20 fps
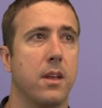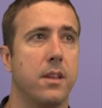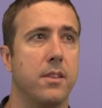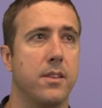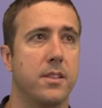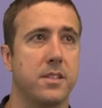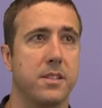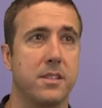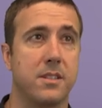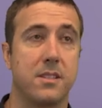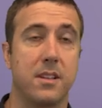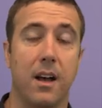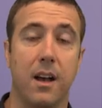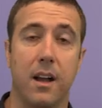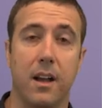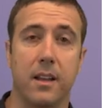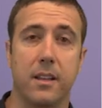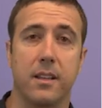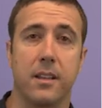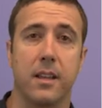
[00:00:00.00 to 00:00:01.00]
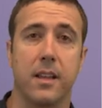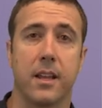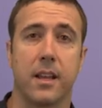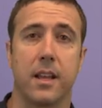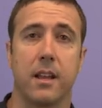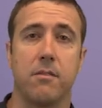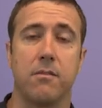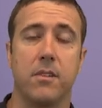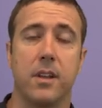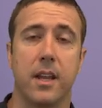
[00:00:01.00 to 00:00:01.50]
This is sine. It
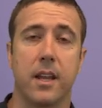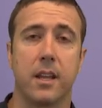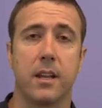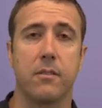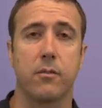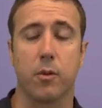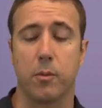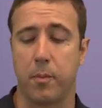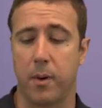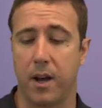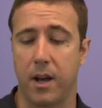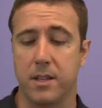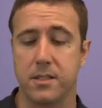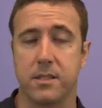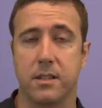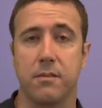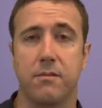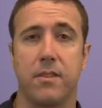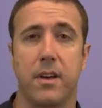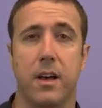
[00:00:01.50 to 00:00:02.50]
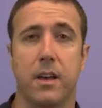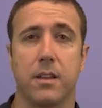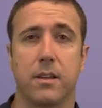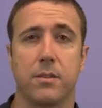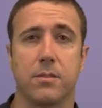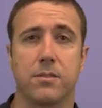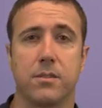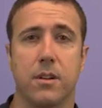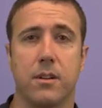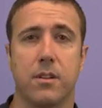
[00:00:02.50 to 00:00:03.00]
can have negative or positive
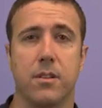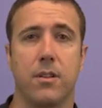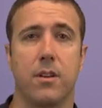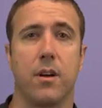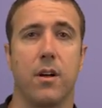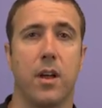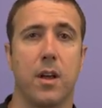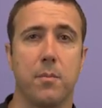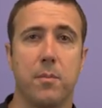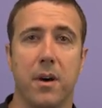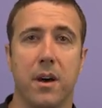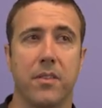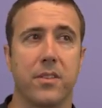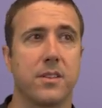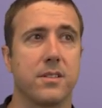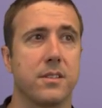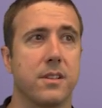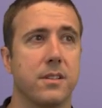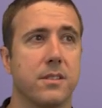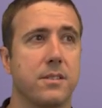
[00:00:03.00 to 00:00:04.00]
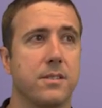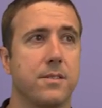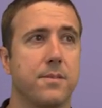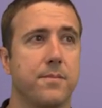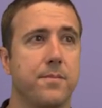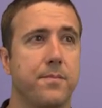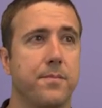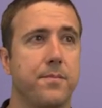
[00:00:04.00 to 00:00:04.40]
values under the null hypothesis.